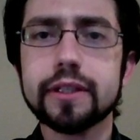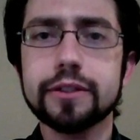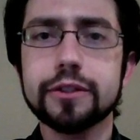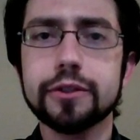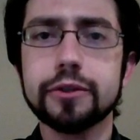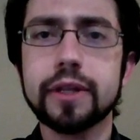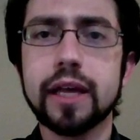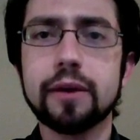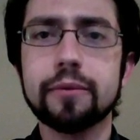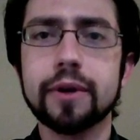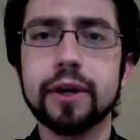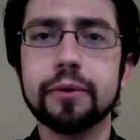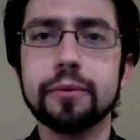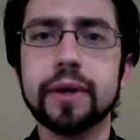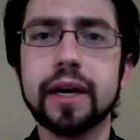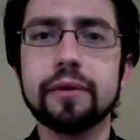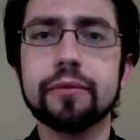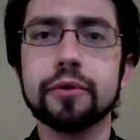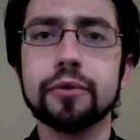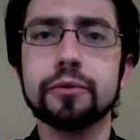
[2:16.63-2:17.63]
So that way,
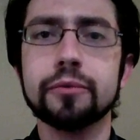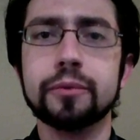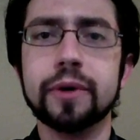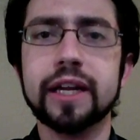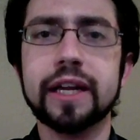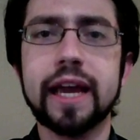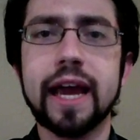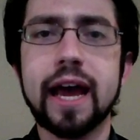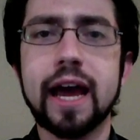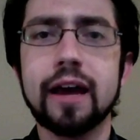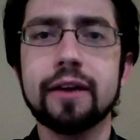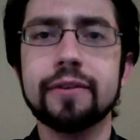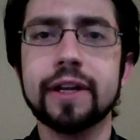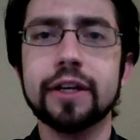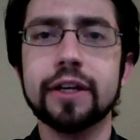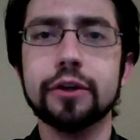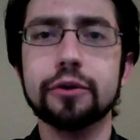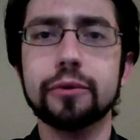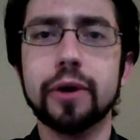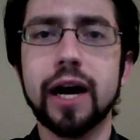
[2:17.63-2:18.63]
whenever we have
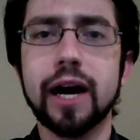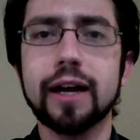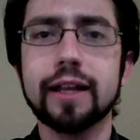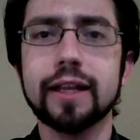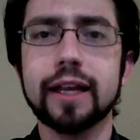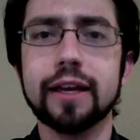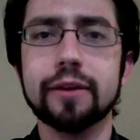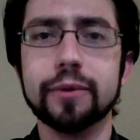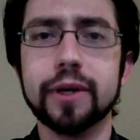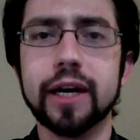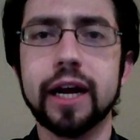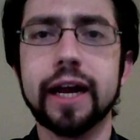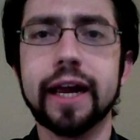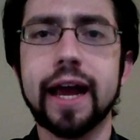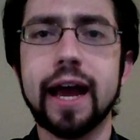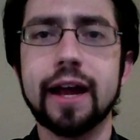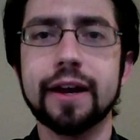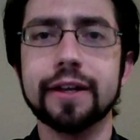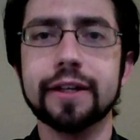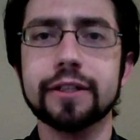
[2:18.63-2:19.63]
a new highlight, when I
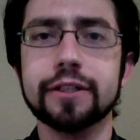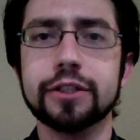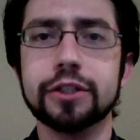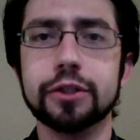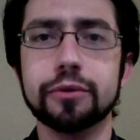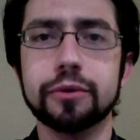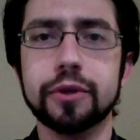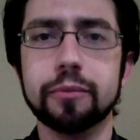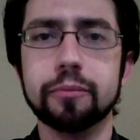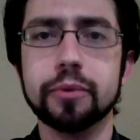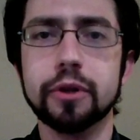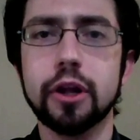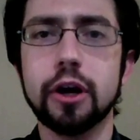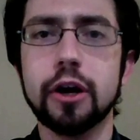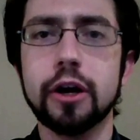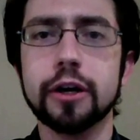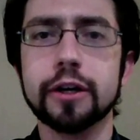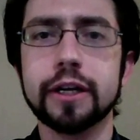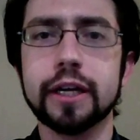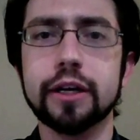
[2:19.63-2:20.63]
add it to the
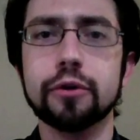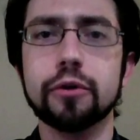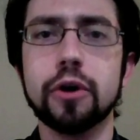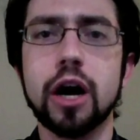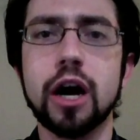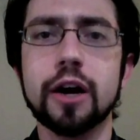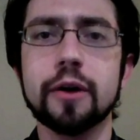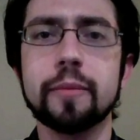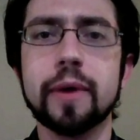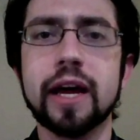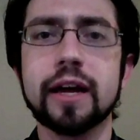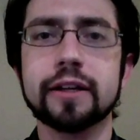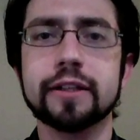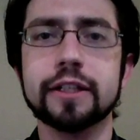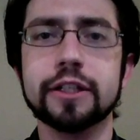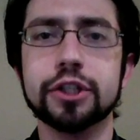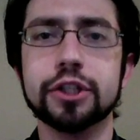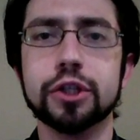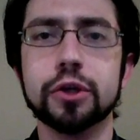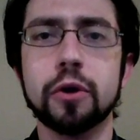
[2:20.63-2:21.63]
blog, it'll
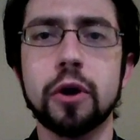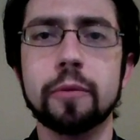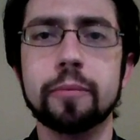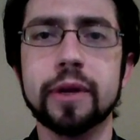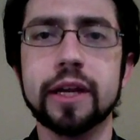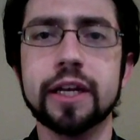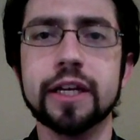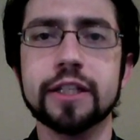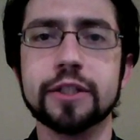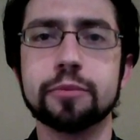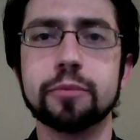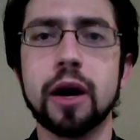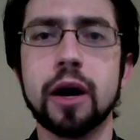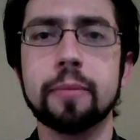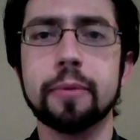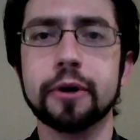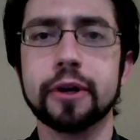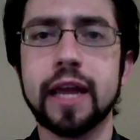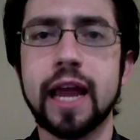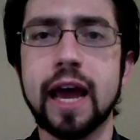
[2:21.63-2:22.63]
automatically show up in its
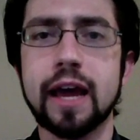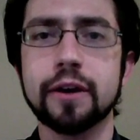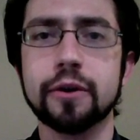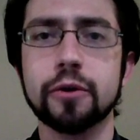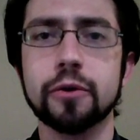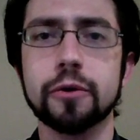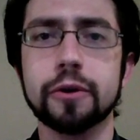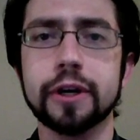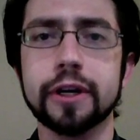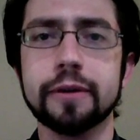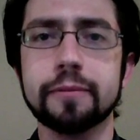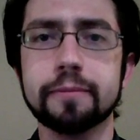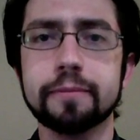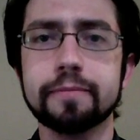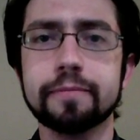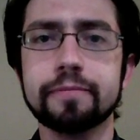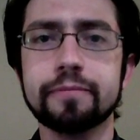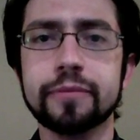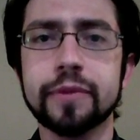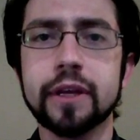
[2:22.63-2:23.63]
proper category
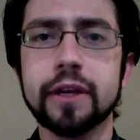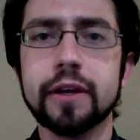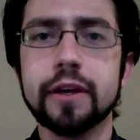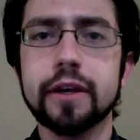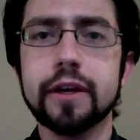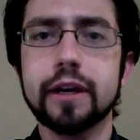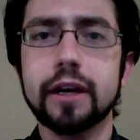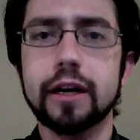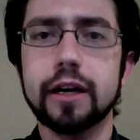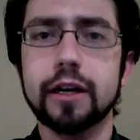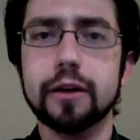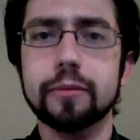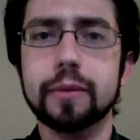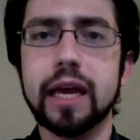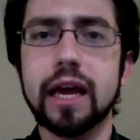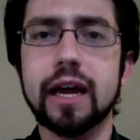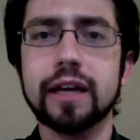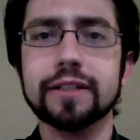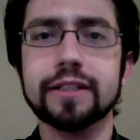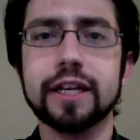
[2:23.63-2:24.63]

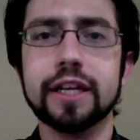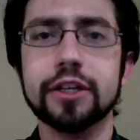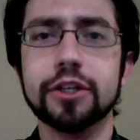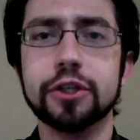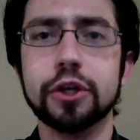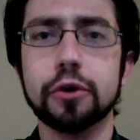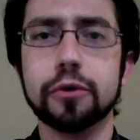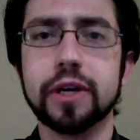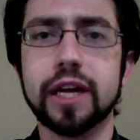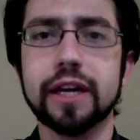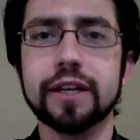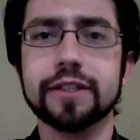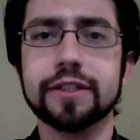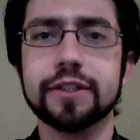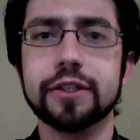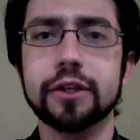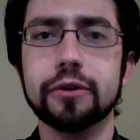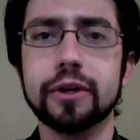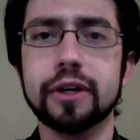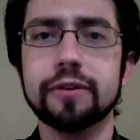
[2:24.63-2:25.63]
as a showcase.
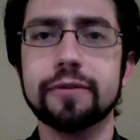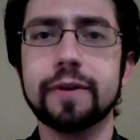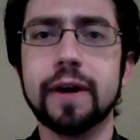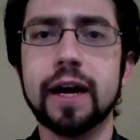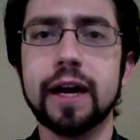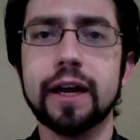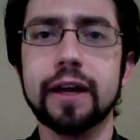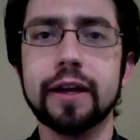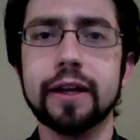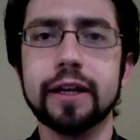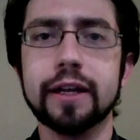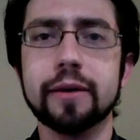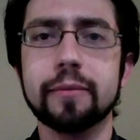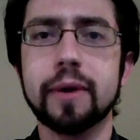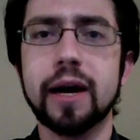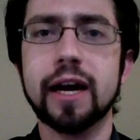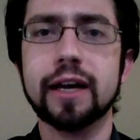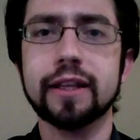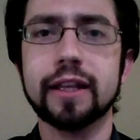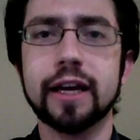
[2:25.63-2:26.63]
So if I am
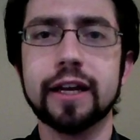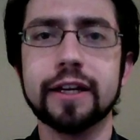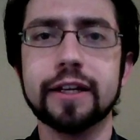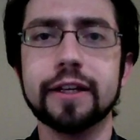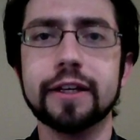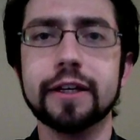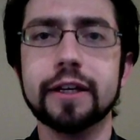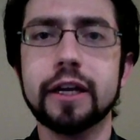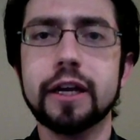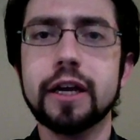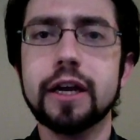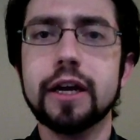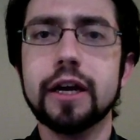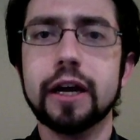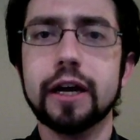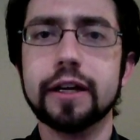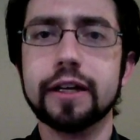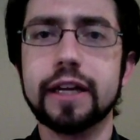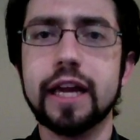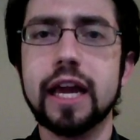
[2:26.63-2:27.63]
highlighting
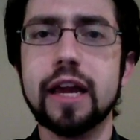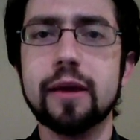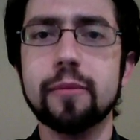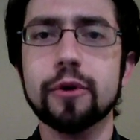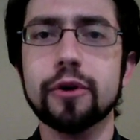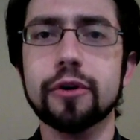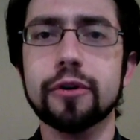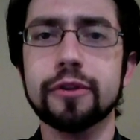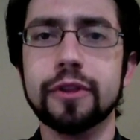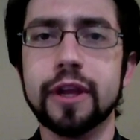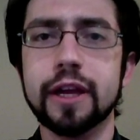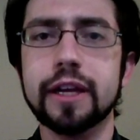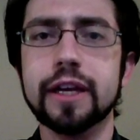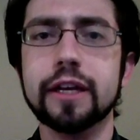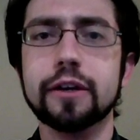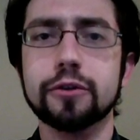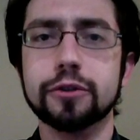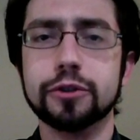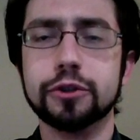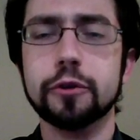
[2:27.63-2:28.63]
a gamer, then
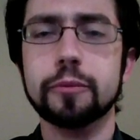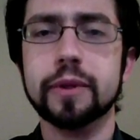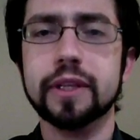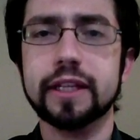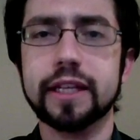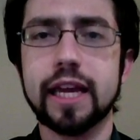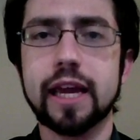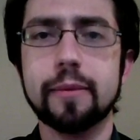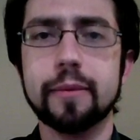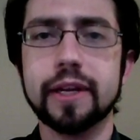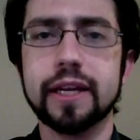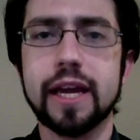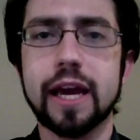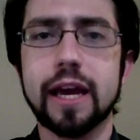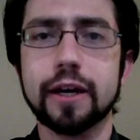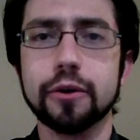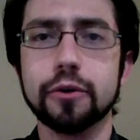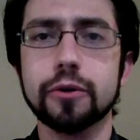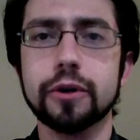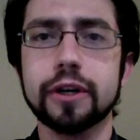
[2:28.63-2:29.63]
it'll show up in the gaming
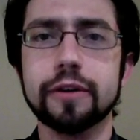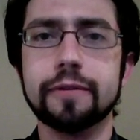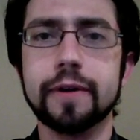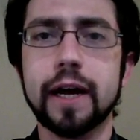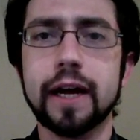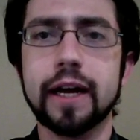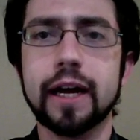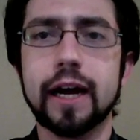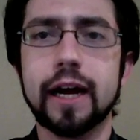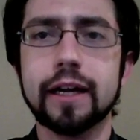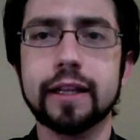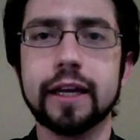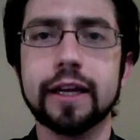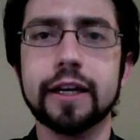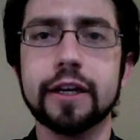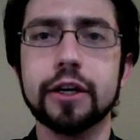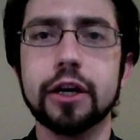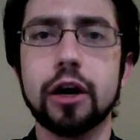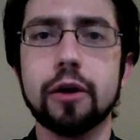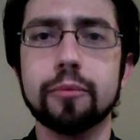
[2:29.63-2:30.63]
category. If I
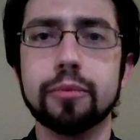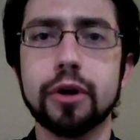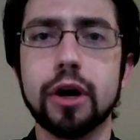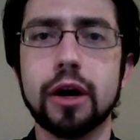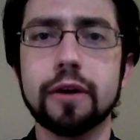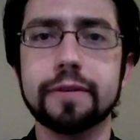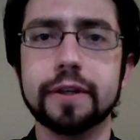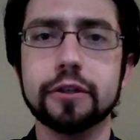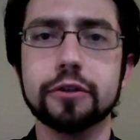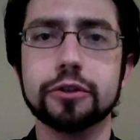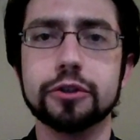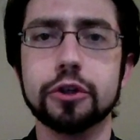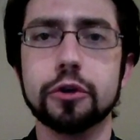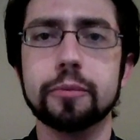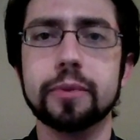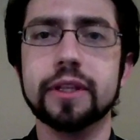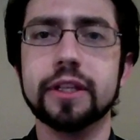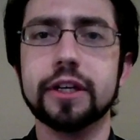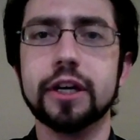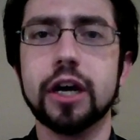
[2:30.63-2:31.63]
highlight a nonprofit, it'll show
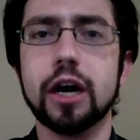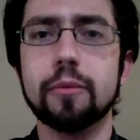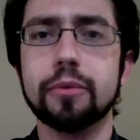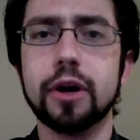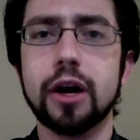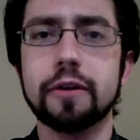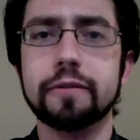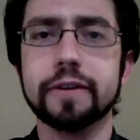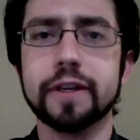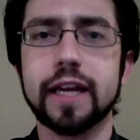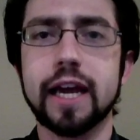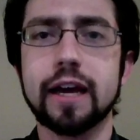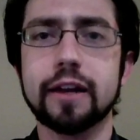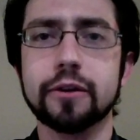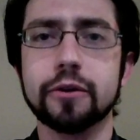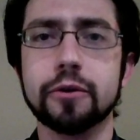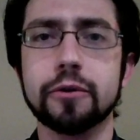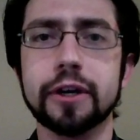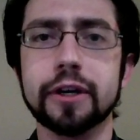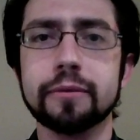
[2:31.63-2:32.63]
up in the nonprofit
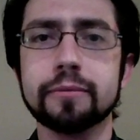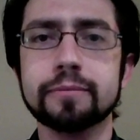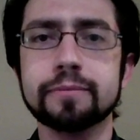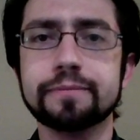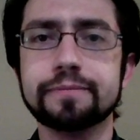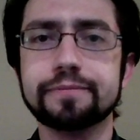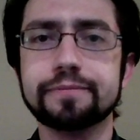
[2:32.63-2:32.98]
category.